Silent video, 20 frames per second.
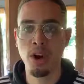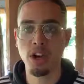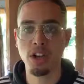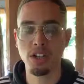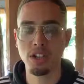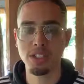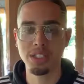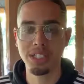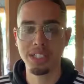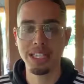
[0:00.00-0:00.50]

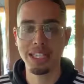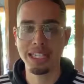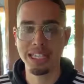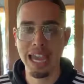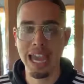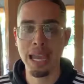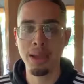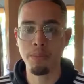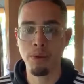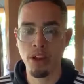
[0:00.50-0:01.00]
marketers in the
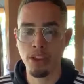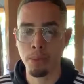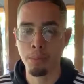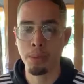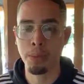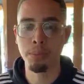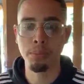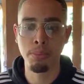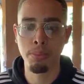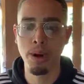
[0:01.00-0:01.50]
game are the
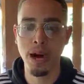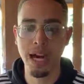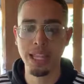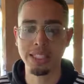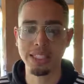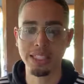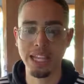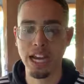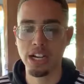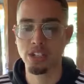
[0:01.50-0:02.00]
people
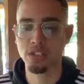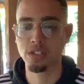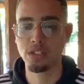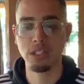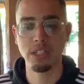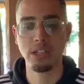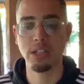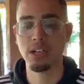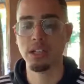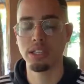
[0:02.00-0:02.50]
behind this
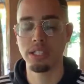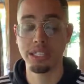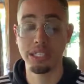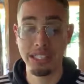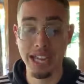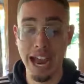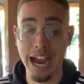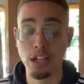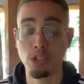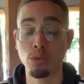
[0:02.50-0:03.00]
actually
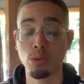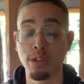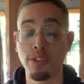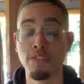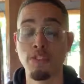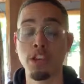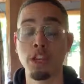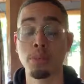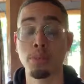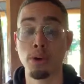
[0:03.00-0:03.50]
this actual
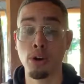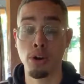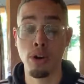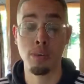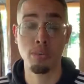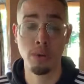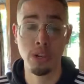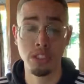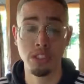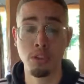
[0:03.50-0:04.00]
affiliate
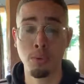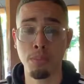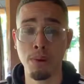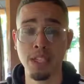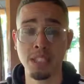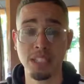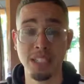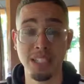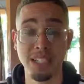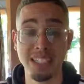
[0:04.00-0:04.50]
program. Russell
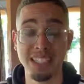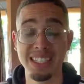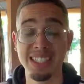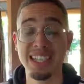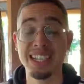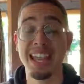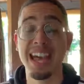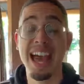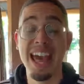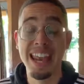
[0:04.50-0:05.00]
Brunson, he's
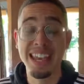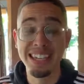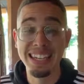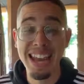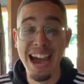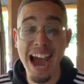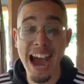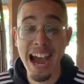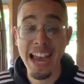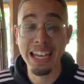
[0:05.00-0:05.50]
a
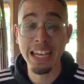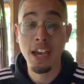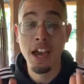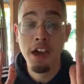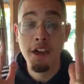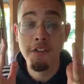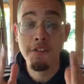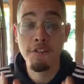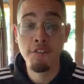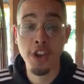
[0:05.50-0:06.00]
nine
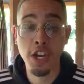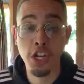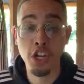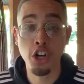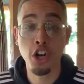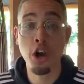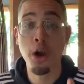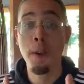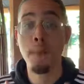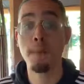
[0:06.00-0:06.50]

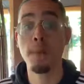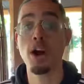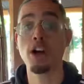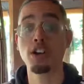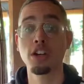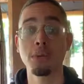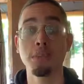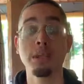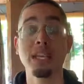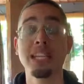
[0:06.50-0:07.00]
figure
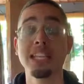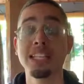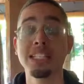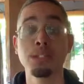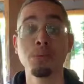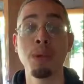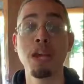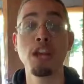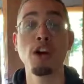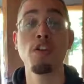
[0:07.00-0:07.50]
marketer, meaning
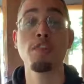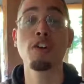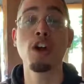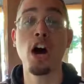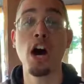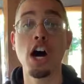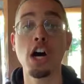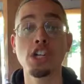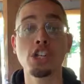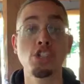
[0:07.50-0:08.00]
he's made over
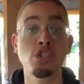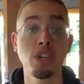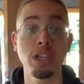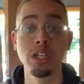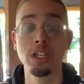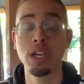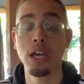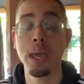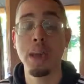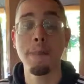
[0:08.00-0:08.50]
a
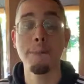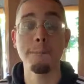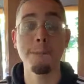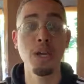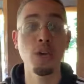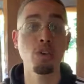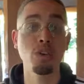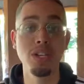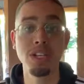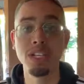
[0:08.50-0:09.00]
hundred
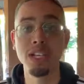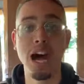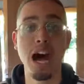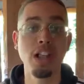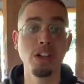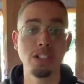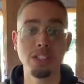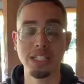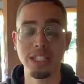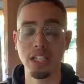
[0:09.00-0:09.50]
million
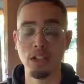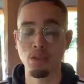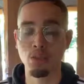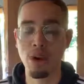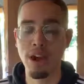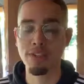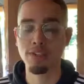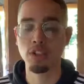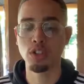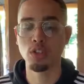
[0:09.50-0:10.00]
dollars in
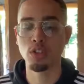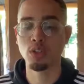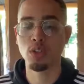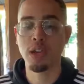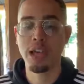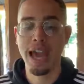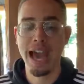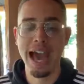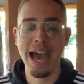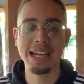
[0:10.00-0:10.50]
revenue
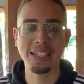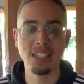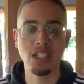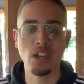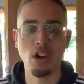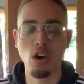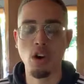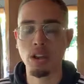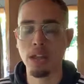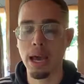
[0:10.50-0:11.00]
as
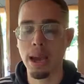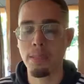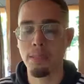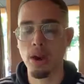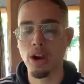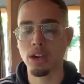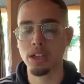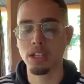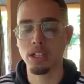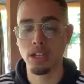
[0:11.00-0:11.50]
an online
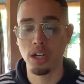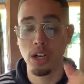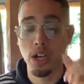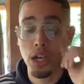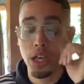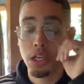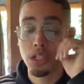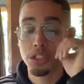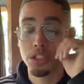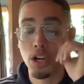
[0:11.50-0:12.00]
marketer.
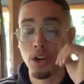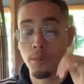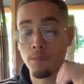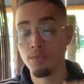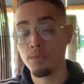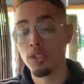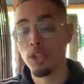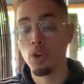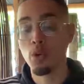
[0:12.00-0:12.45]
So